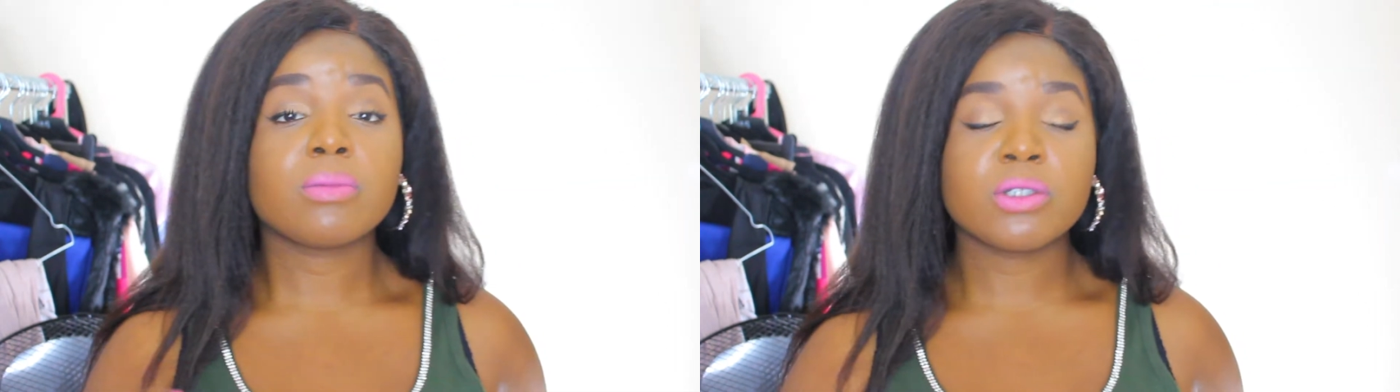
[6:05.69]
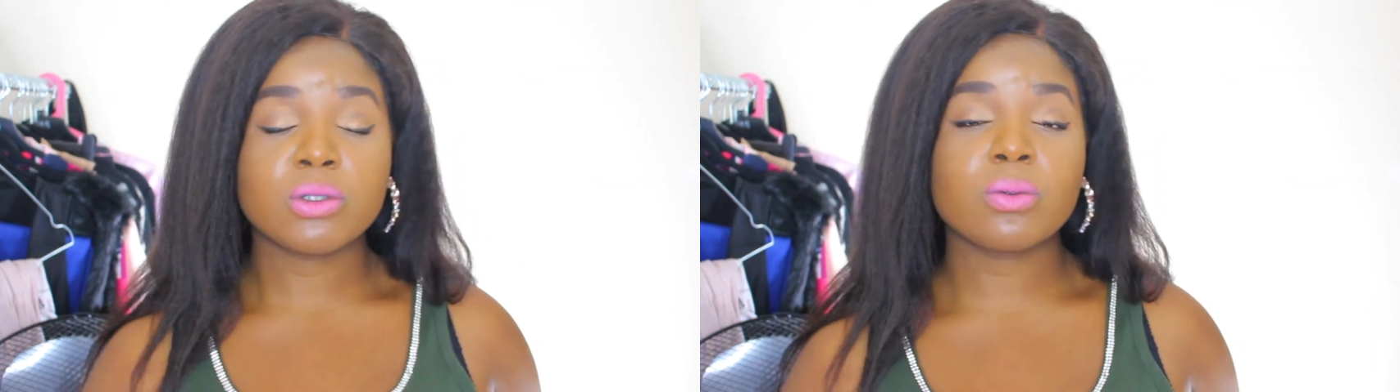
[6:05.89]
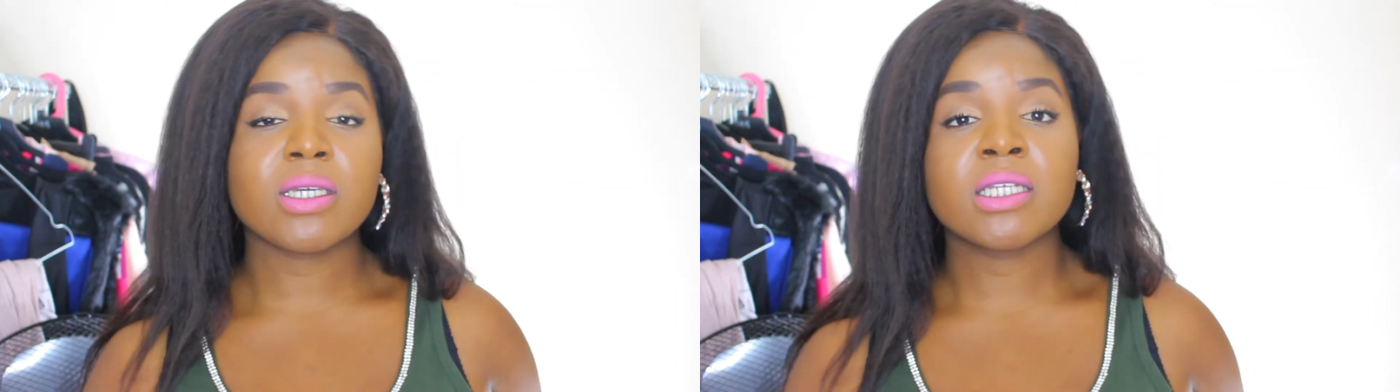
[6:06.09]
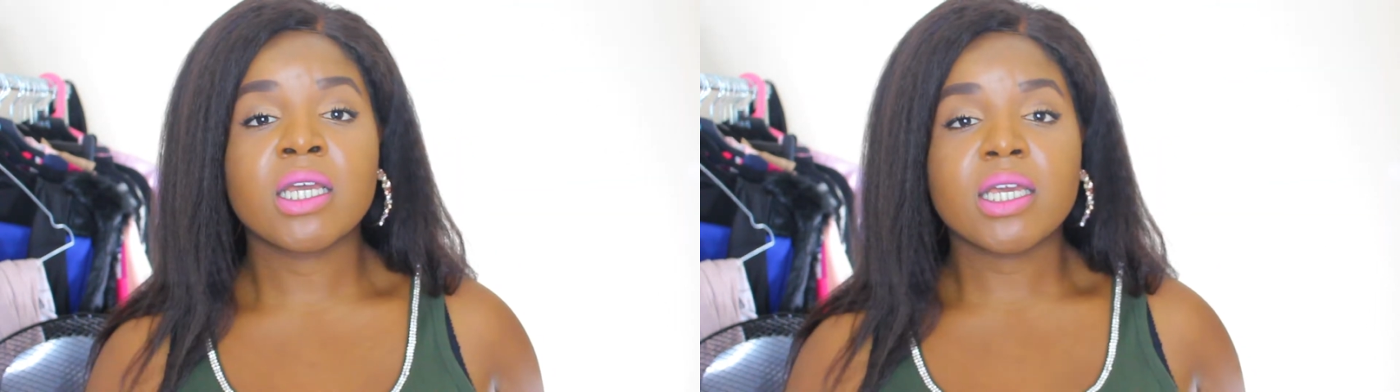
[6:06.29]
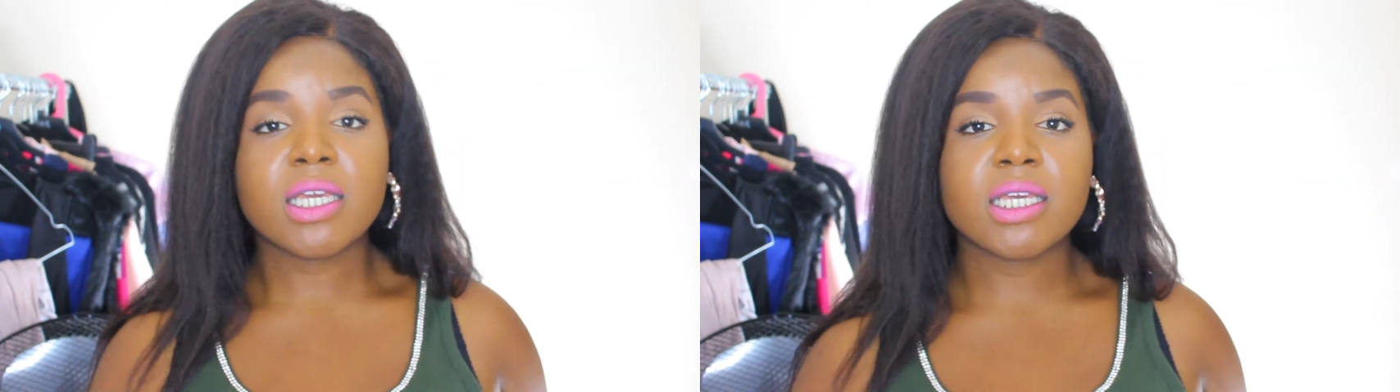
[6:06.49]

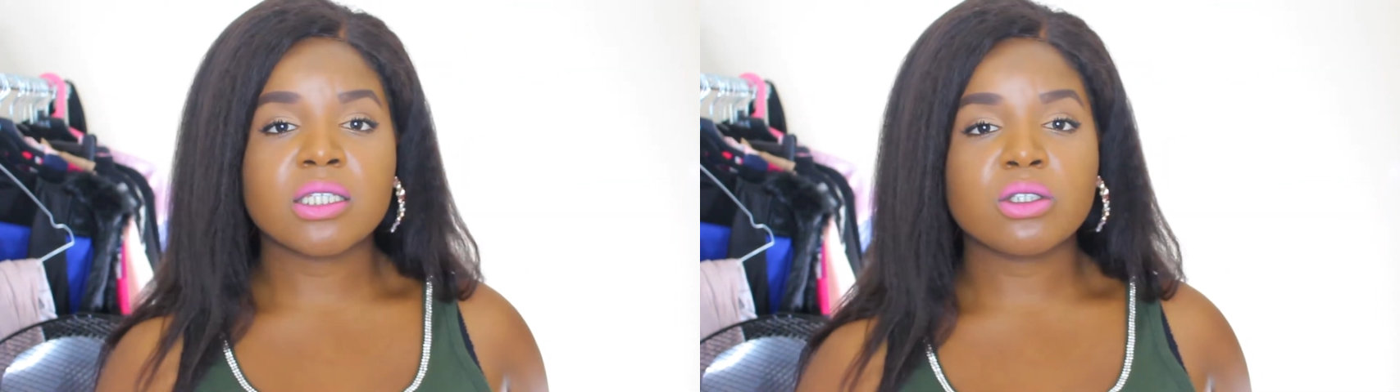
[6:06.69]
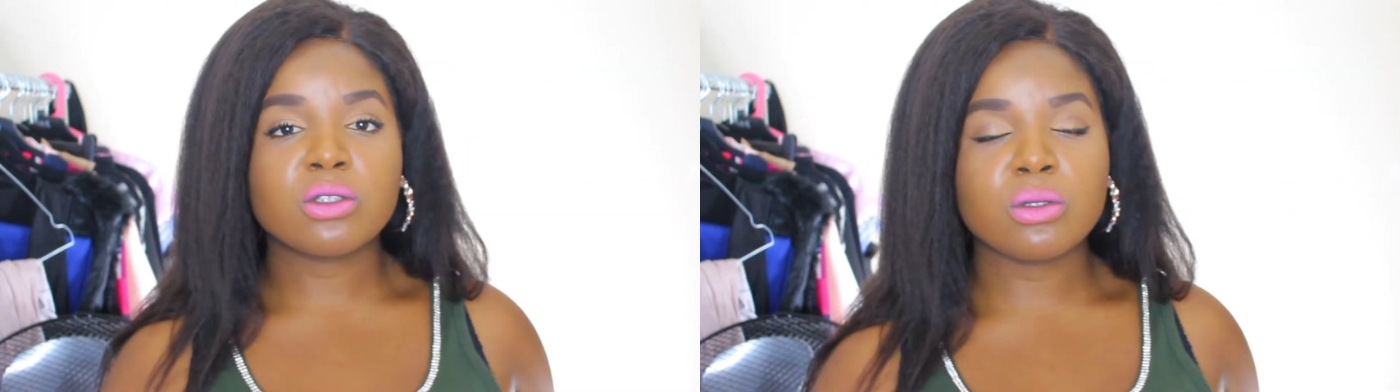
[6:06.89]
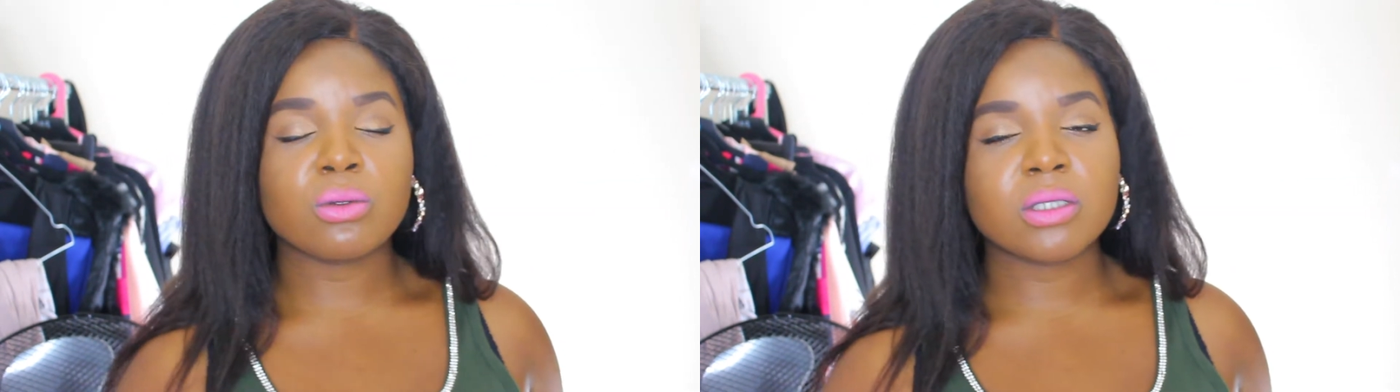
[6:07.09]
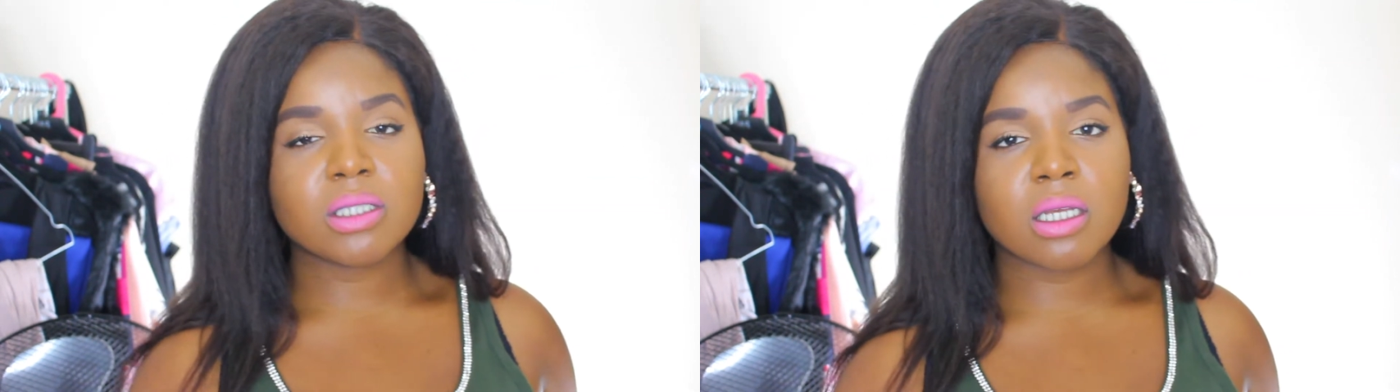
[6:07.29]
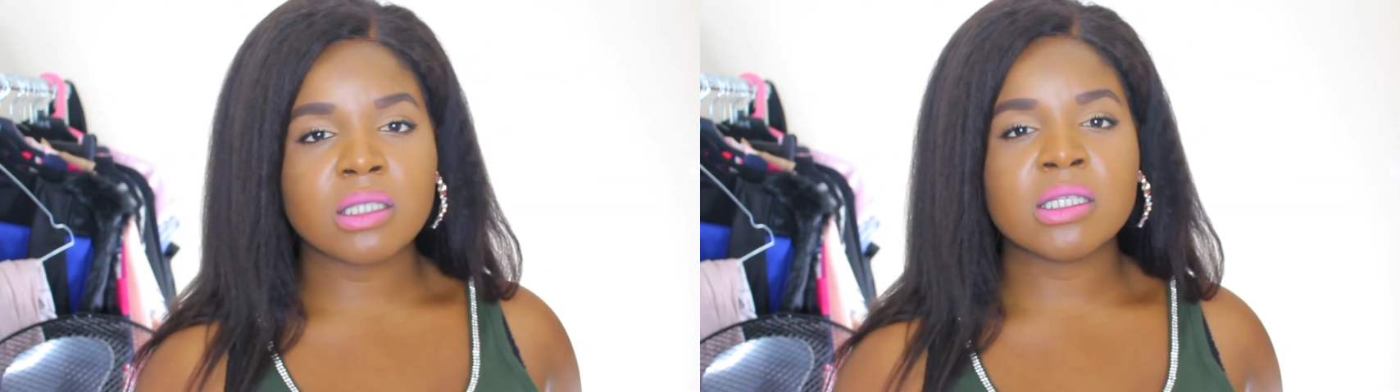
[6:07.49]
between his two
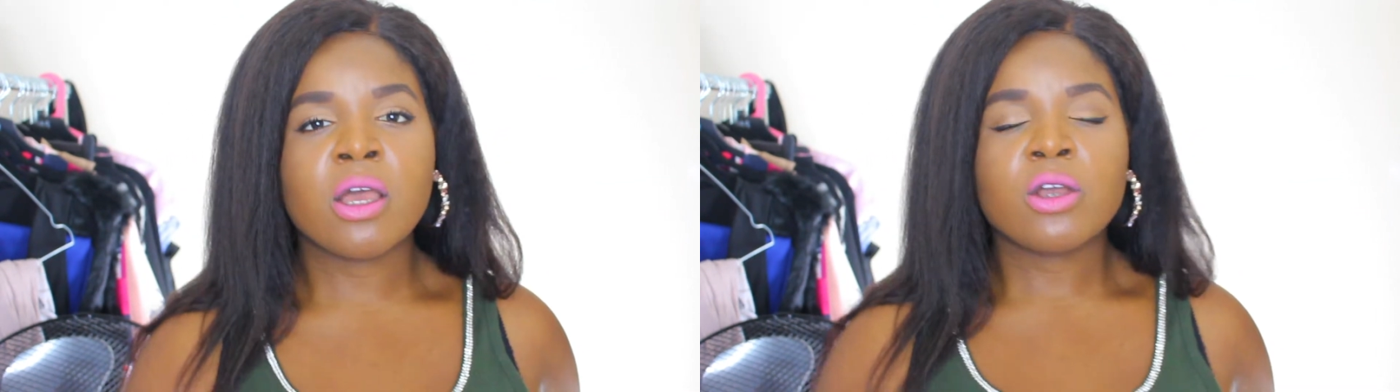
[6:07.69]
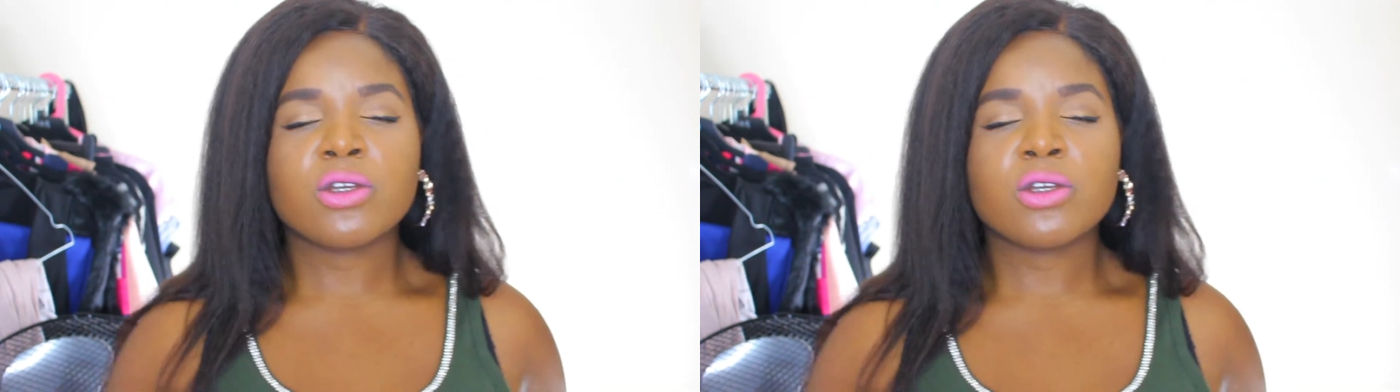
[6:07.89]
sons.